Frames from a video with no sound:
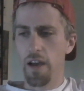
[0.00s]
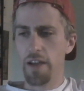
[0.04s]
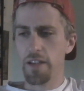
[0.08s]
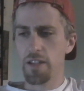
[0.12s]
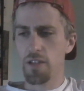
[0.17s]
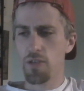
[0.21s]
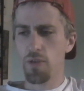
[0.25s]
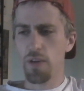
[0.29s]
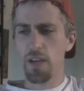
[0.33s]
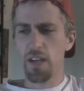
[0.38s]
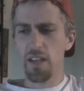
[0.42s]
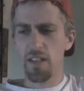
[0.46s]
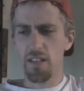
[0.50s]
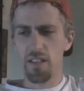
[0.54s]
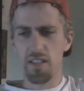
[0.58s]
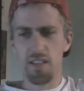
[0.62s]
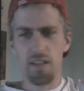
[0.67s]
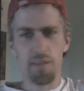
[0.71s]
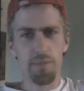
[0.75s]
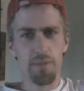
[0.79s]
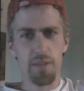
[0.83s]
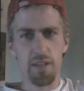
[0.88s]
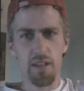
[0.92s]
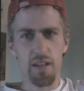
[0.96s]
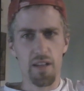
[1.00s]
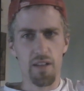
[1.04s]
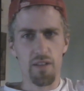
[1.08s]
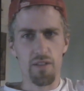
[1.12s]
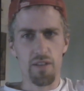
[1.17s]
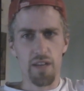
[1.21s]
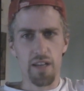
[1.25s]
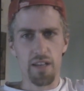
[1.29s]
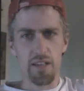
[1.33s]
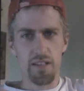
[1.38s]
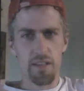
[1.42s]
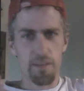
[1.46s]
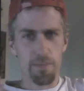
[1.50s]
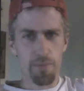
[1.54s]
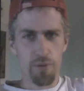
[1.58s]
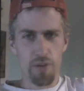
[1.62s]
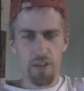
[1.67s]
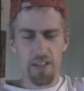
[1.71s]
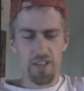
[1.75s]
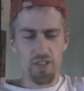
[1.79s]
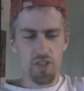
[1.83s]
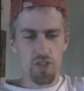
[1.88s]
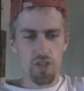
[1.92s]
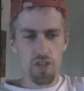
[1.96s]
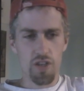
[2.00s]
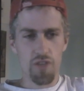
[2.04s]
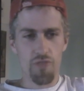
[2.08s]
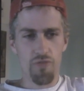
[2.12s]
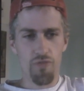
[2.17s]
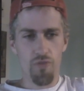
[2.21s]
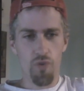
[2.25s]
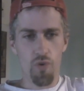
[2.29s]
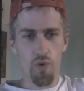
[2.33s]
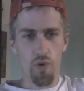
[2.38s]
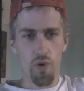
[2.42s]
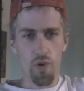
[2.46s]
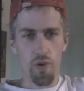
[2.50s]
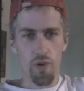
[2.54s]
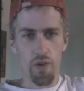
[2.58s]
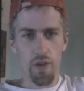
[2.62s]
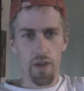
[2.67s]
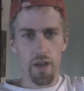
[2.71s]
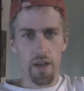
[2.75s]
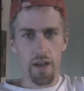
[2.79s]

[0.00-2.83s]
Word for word: I tweeted something the other day because I put on G4